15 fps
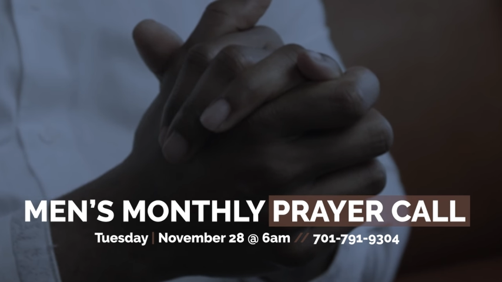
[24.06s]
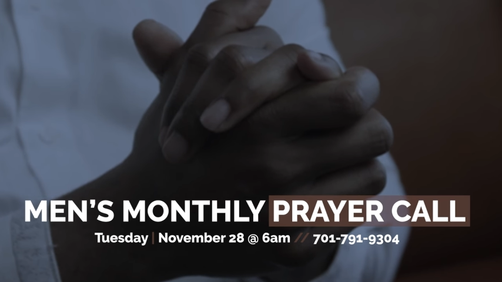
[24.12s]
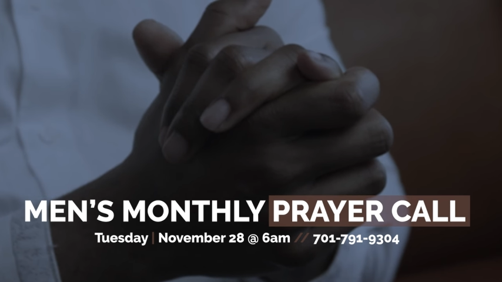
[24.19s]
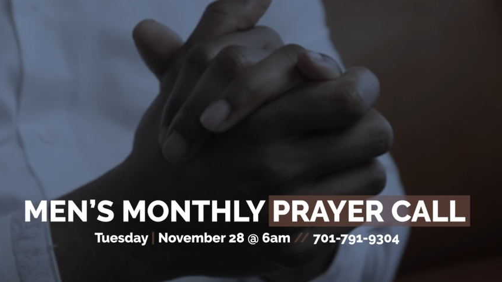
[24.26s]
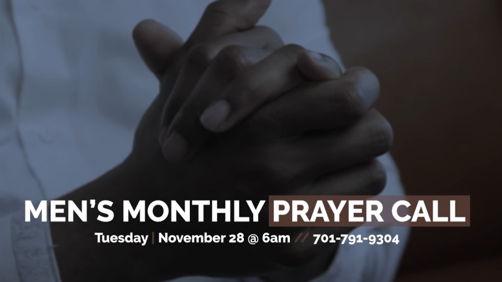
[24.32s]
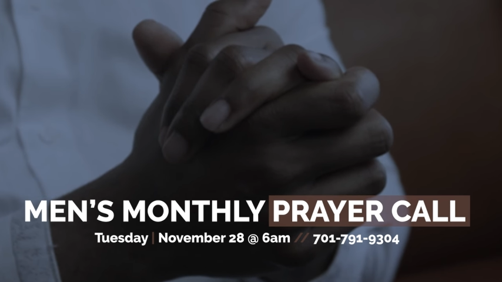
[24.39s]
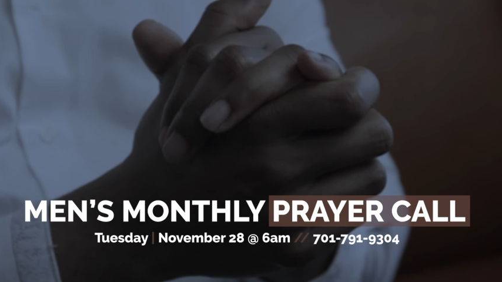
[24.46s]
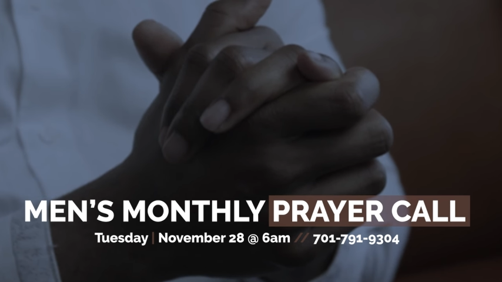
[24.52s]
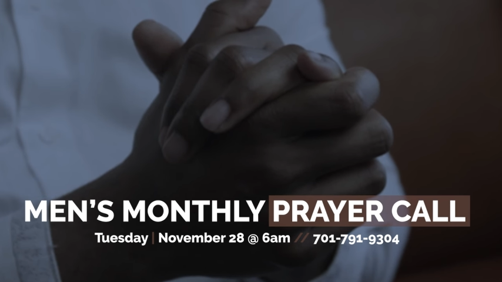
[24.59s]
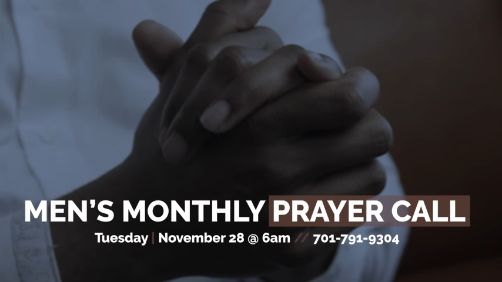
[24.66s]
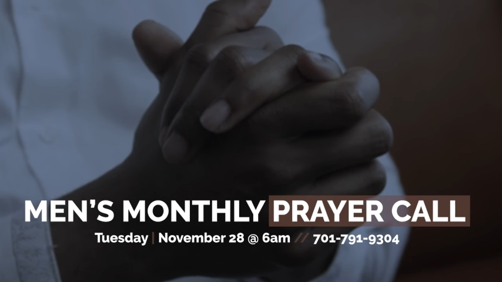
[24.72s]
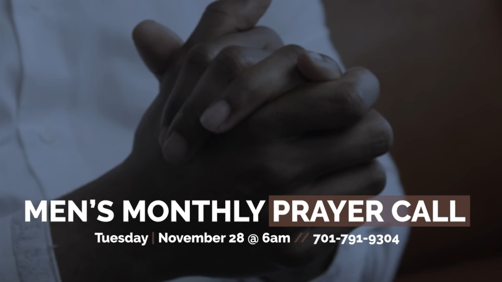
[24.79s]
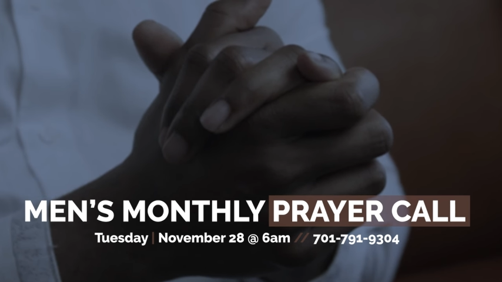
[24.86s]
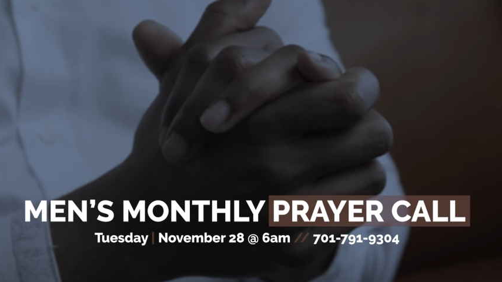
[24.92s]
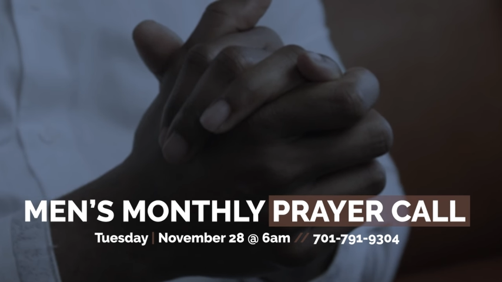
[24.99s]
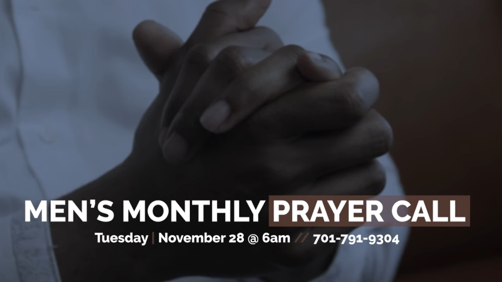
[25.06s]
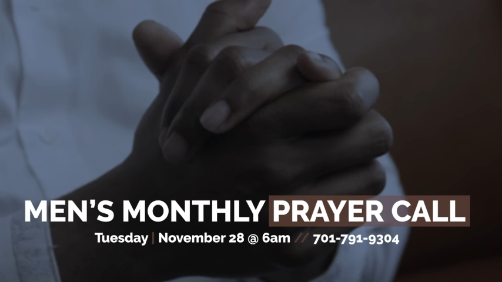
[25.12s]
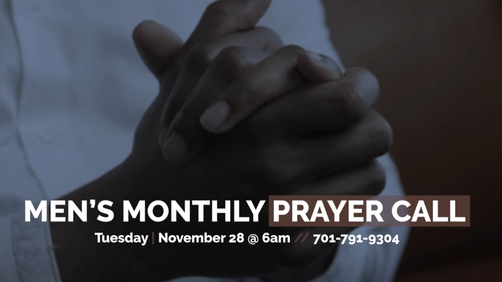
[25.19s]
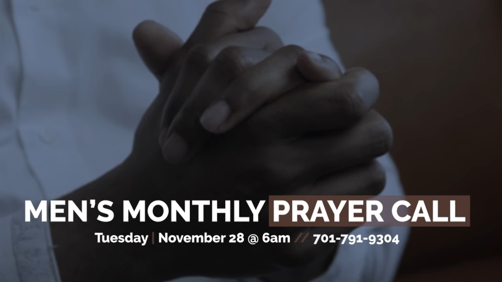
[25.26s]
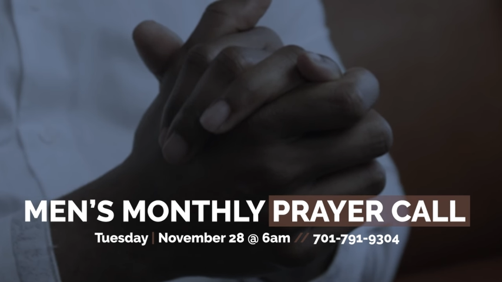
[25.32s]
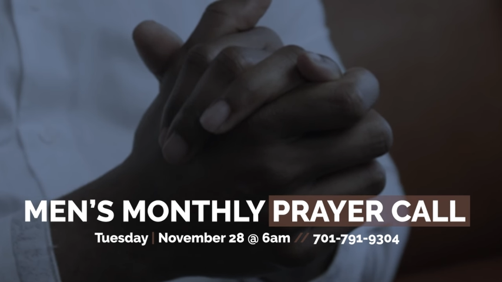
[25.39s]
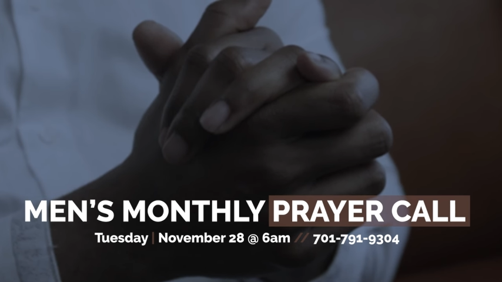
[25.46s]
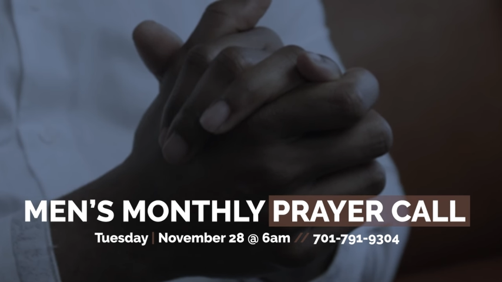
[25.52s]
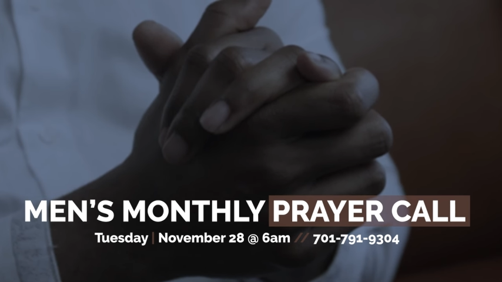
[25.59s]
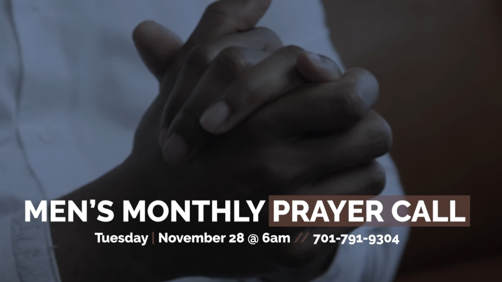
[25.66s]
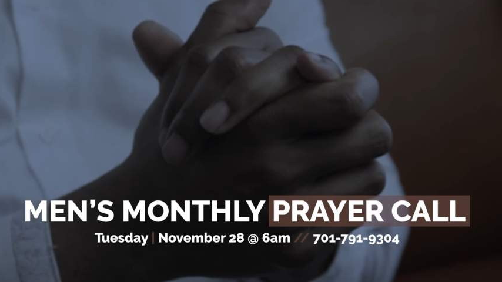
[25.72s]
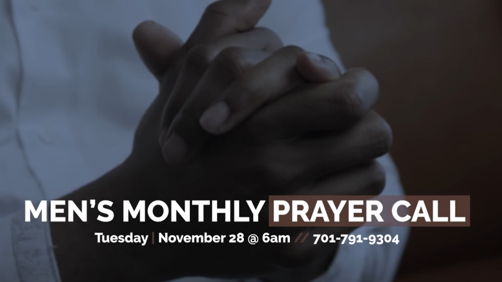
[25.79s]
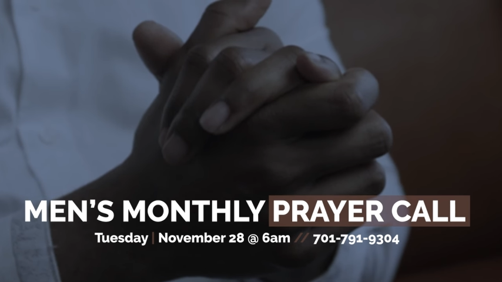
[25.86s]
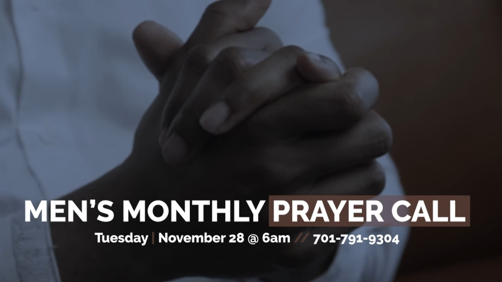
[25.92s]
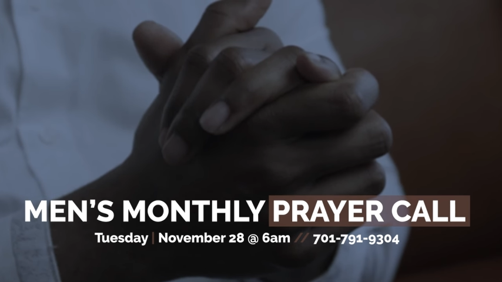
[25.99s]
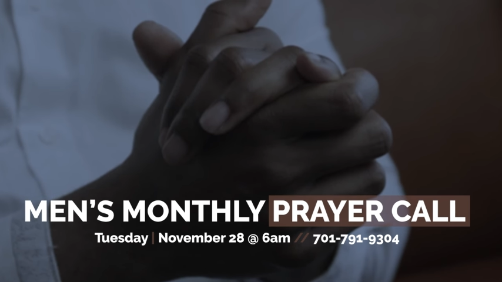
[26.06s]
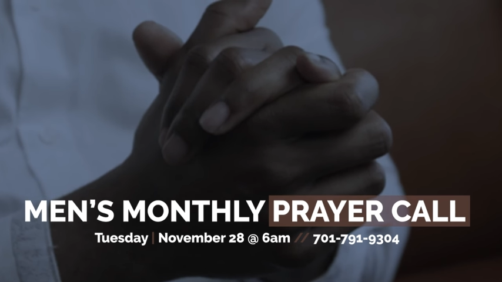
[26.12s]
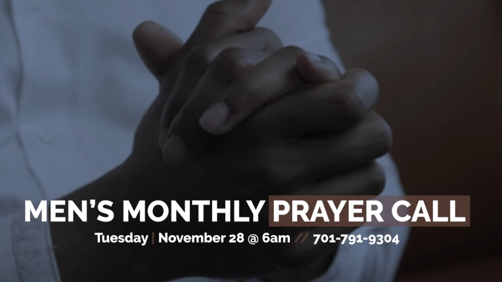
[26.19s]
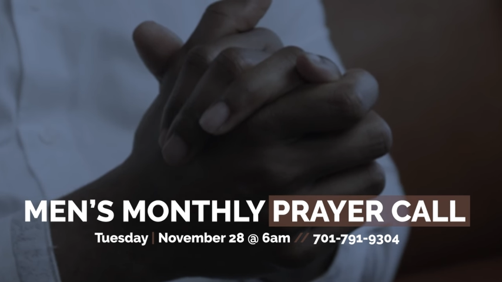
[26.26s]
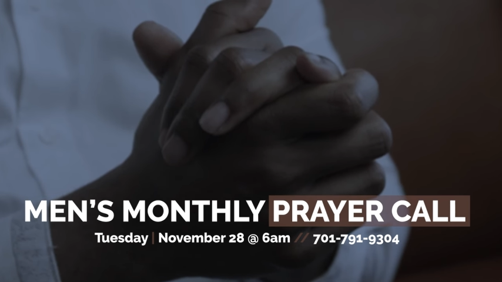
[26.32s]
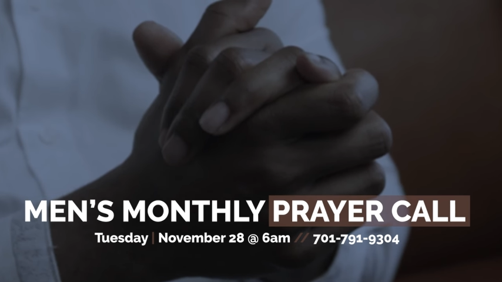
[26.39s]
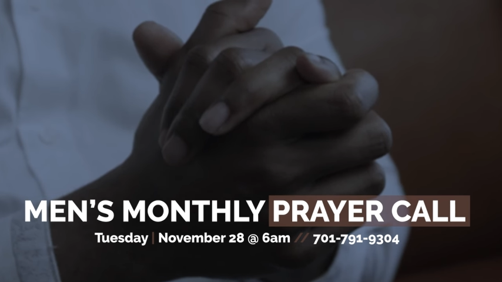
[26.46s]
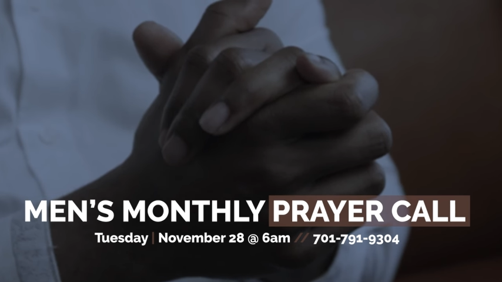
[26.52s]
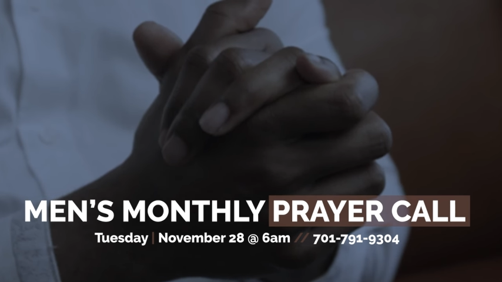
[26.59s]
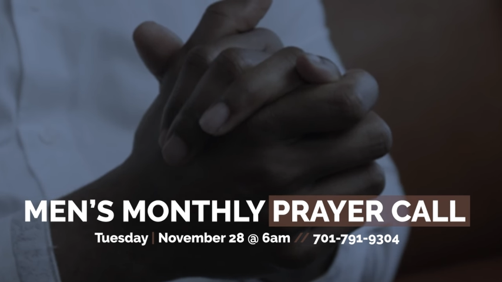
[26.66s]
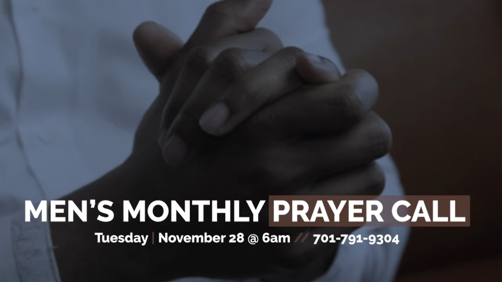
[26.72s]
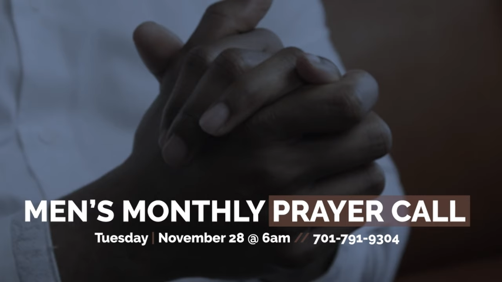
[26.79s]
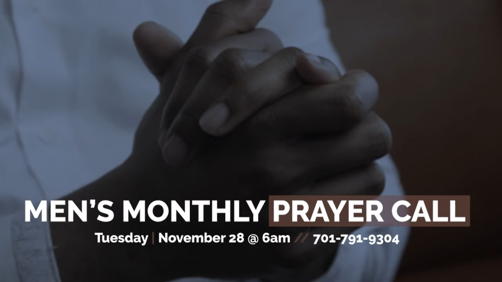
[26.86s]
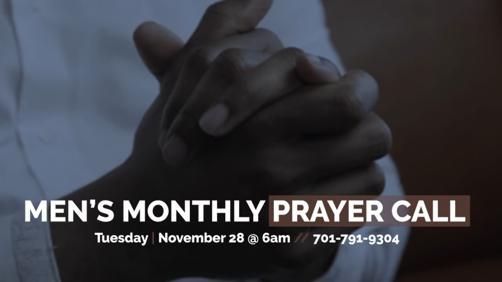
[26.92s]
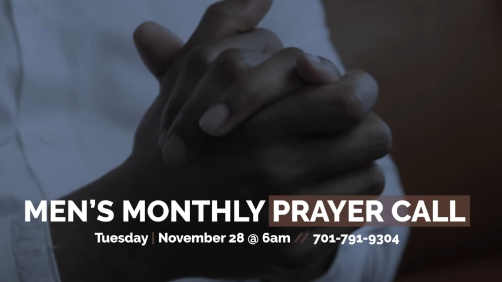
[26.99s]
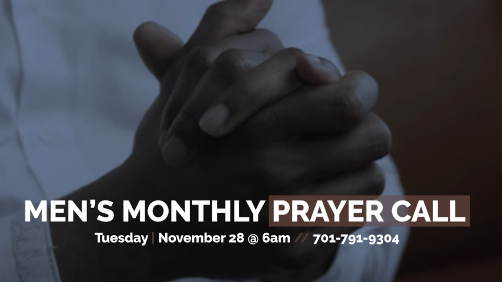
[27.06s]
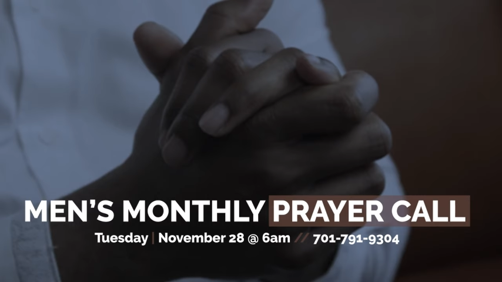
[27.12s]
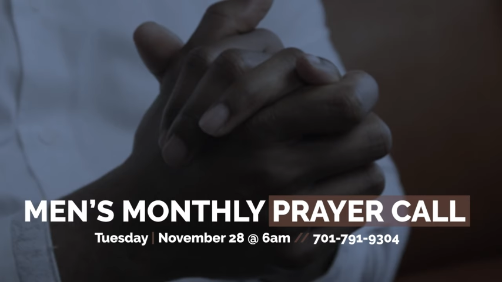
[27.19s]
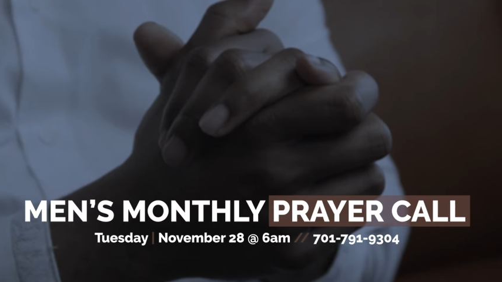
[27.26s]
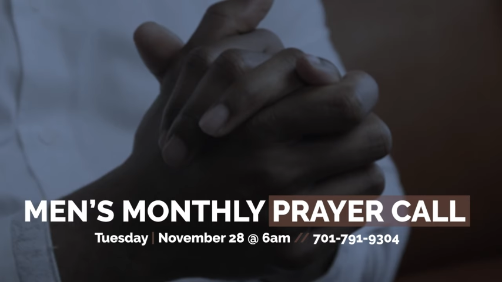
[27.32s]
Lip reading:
No face is visible, so there are no lips to read.